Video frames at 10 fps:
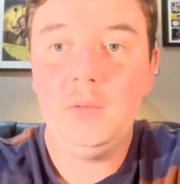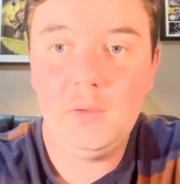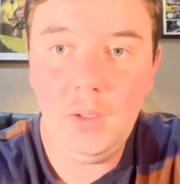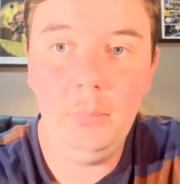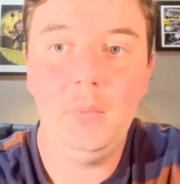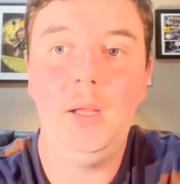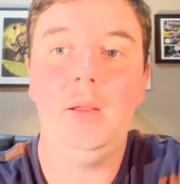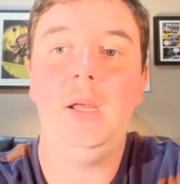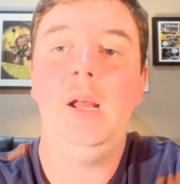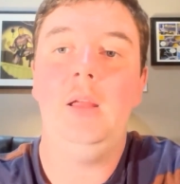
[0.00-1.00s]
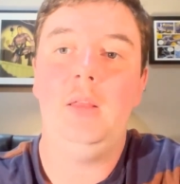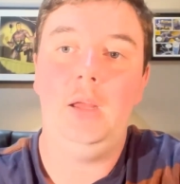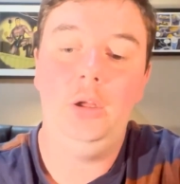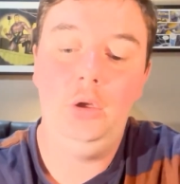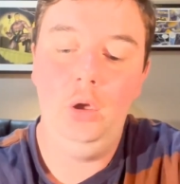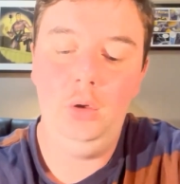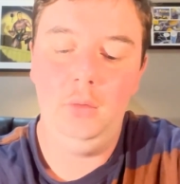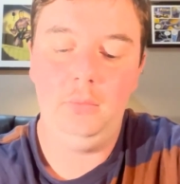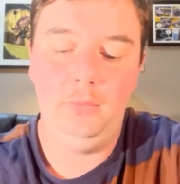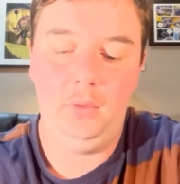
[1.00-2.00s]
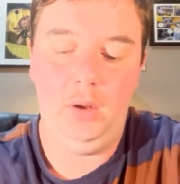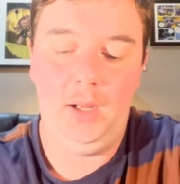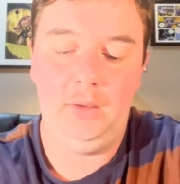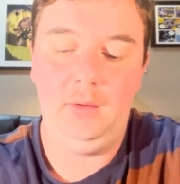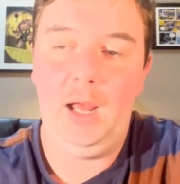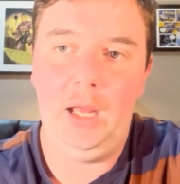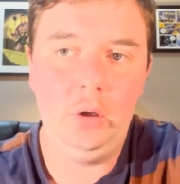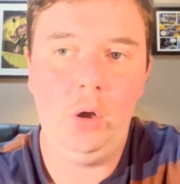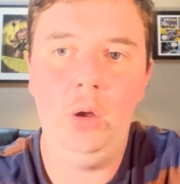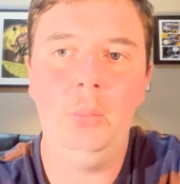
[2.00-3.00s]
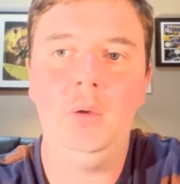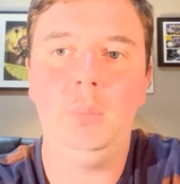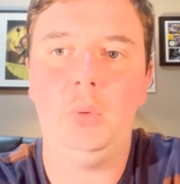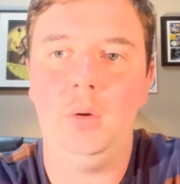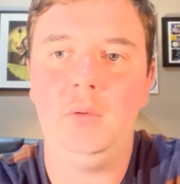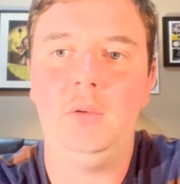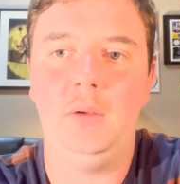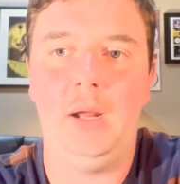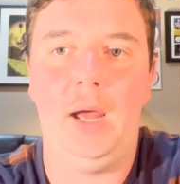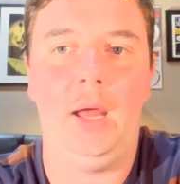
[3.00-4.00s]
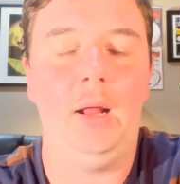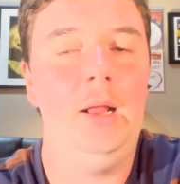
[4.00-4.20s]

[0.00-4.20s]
something that you can find at Homer's Press today.